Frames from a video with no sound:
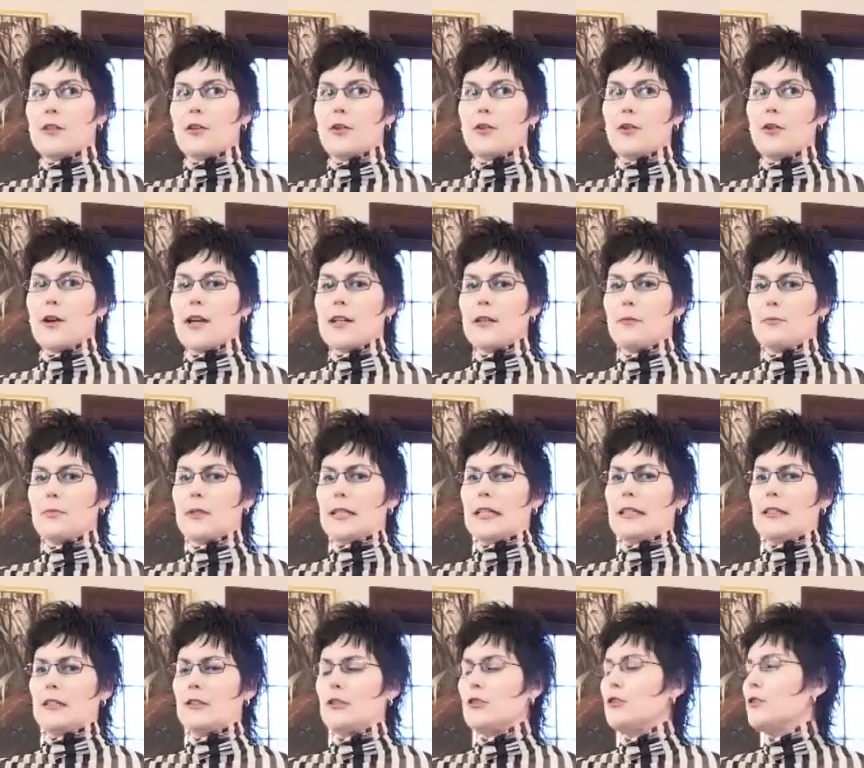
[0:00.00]

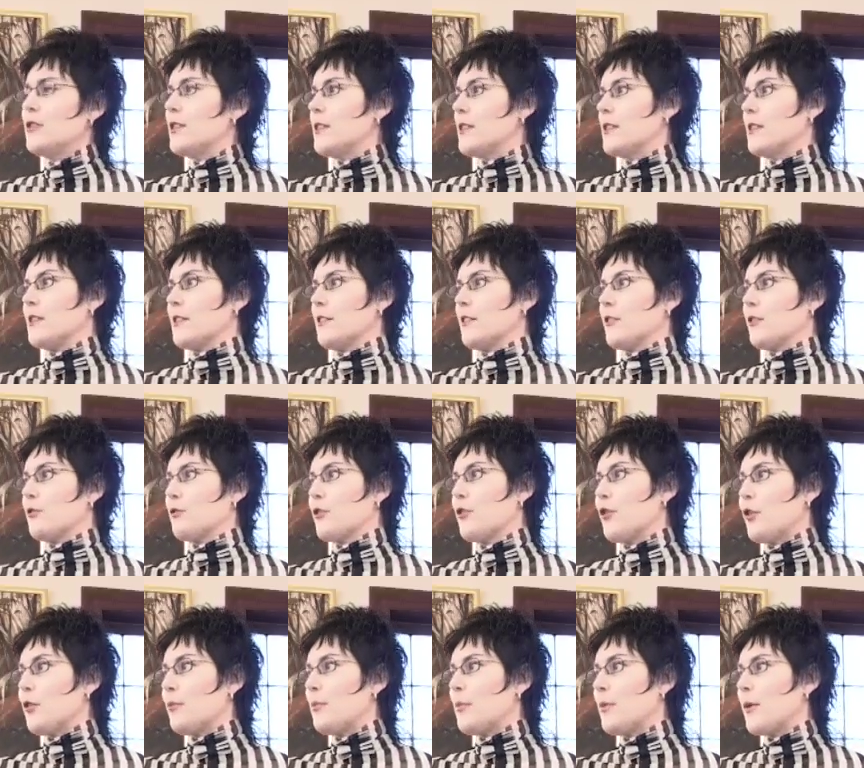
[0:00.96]
incredibly lucid
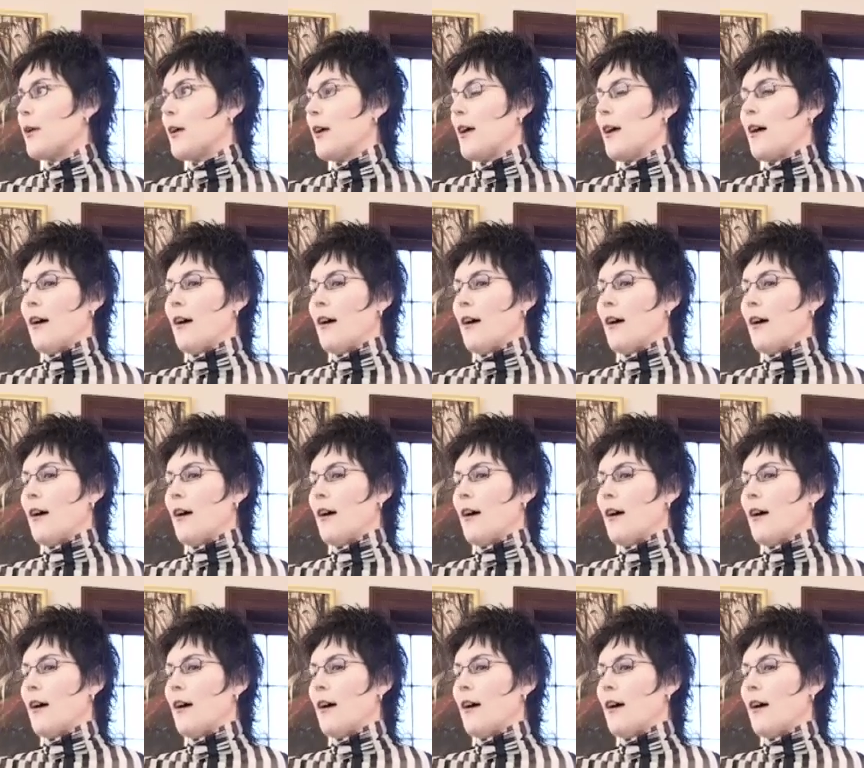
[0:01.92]
group